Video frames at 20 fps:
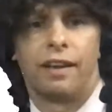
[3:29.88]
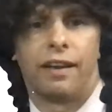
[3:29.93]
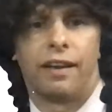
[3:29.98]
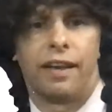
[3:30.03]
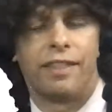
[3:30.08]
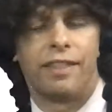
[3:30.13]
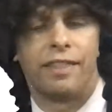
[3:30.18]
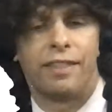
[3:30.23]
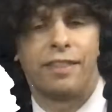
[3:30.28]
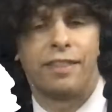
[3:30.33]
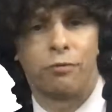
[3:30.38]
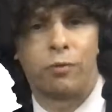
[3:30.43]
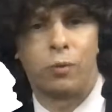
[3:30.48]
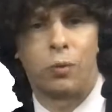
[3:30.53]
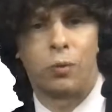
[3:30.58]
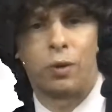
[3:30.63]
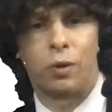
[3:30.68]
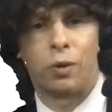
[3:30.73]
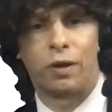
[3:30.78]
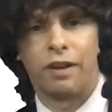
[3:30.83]
and
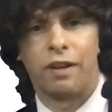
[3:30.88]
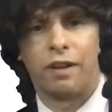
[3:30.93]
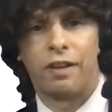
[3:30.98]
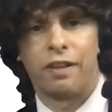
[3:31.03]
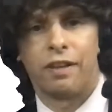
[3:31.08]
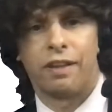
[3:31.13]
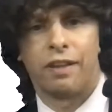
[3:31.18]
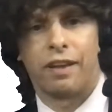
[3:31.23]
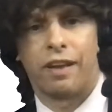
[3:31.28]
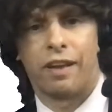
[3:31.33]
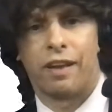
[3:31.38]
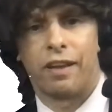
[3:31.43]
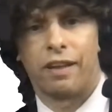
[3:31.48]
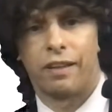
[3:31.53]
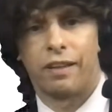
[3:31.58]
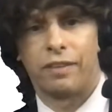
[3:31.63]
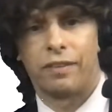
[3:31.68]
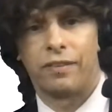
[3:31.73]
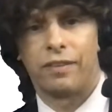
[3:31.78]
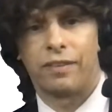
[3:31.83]
therefore
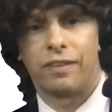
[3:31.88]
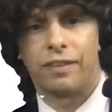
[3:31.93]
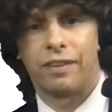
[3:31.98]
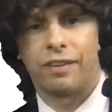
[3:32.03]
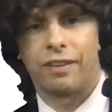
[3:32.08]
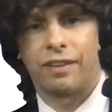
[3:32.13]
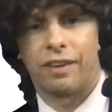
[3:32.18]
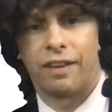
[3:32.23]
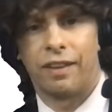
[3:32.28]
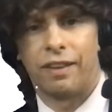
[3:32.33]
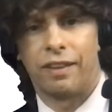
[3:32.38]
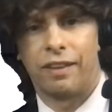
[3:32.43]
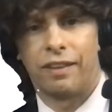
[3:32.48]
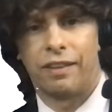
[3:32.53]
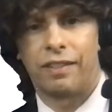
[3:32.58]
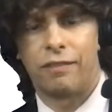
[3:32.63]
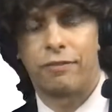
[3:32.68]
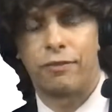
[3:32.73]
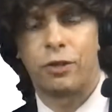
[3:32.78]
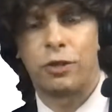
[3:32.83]

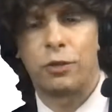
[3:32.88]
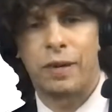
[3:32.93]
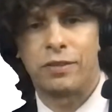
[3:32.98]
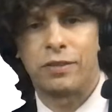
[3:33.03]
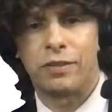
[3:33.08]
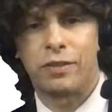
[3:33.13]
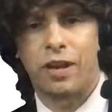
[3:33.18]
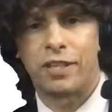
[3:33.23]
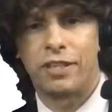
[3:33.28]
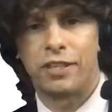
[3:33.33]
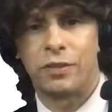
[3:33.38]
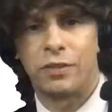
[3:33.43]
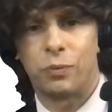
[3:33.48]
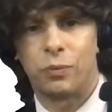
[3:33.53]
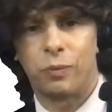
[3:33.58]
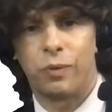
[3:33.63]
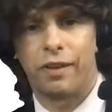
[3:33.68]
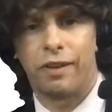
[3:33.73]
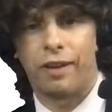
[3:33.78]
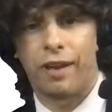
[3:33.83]
the first price auction
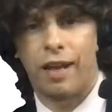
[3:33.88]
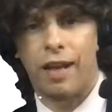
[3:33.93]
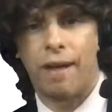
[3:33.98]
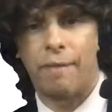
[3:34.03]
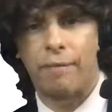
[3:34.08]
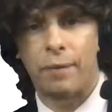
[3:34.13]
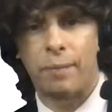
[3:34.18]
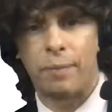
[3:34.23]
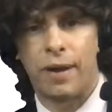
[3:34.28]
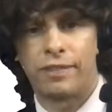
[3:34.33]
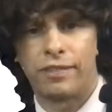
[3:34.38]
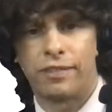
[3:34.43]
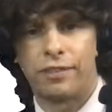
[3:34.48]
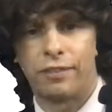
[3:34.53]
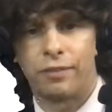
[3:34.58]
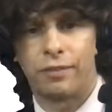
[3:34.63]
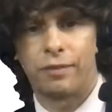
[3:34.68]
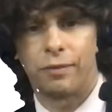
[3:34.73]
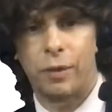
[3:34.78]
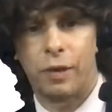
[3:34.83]

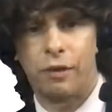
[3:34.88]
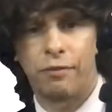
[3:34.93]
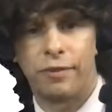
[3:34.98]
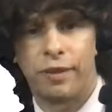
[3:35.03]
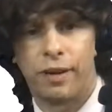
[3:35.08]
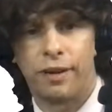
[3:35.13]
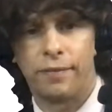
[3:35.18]
optimizes welfare.